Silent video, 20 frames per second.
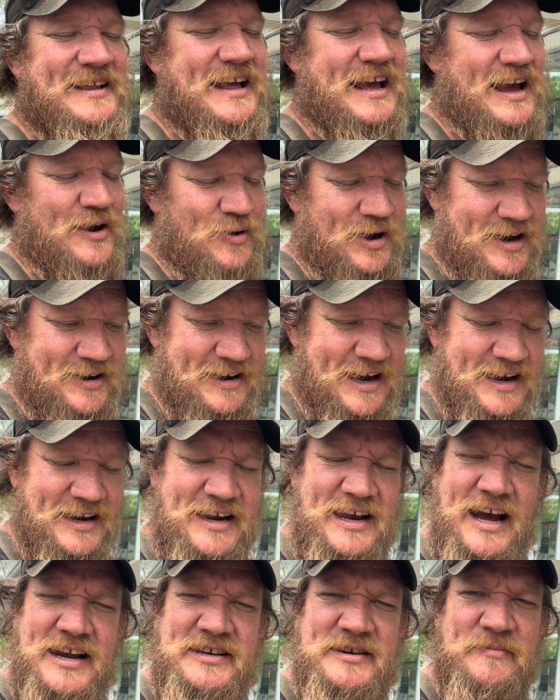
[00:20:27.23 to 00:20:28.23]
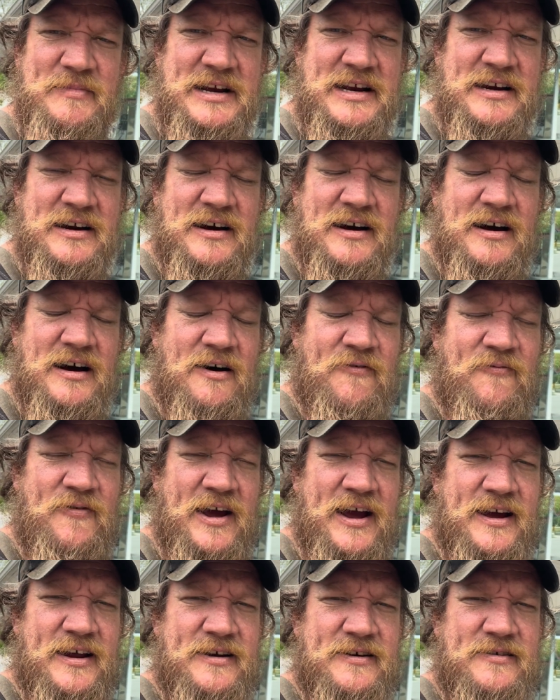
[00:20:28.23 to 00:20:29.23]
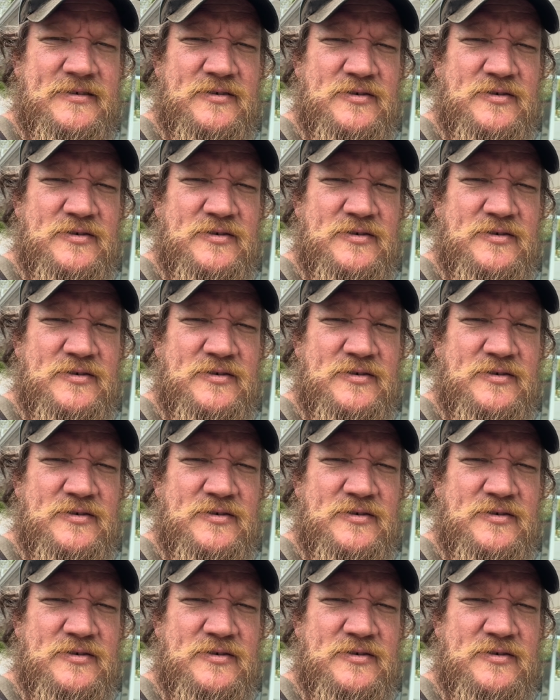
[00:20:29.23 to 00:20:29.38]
Well, I got to meet a fan